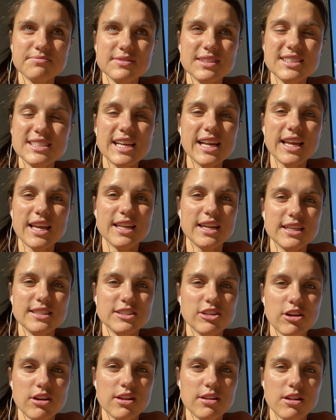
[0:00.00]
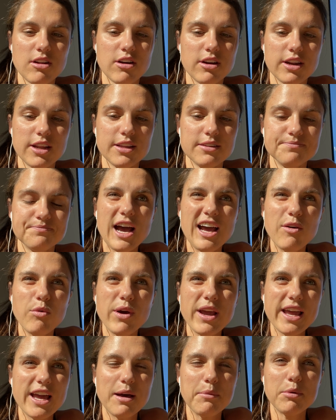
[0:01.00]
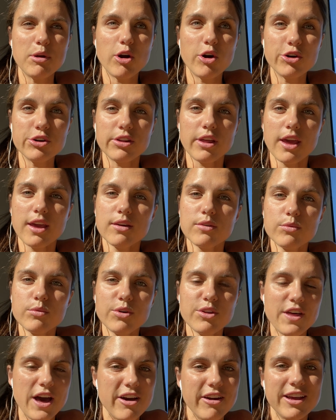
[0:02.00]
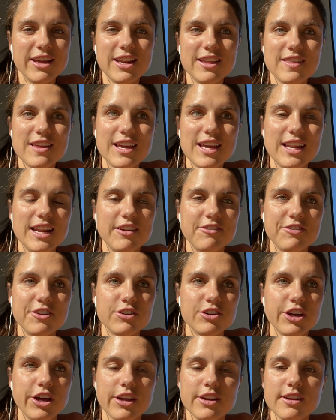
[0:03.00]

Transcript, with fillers: the second I started on it, I wake up early without anything and I feel good.